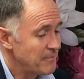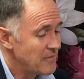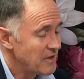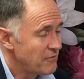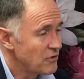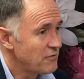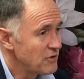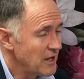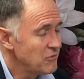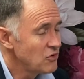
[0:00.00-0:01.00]
For
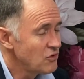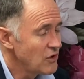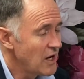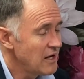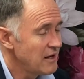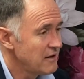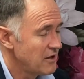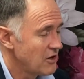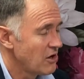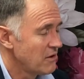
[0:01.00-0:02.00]
them to really, you
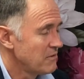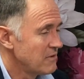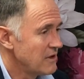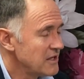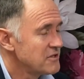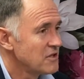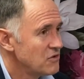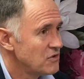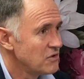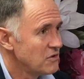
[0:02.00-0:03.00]
know, listen
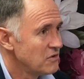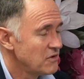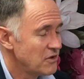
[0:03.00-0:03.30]
to, you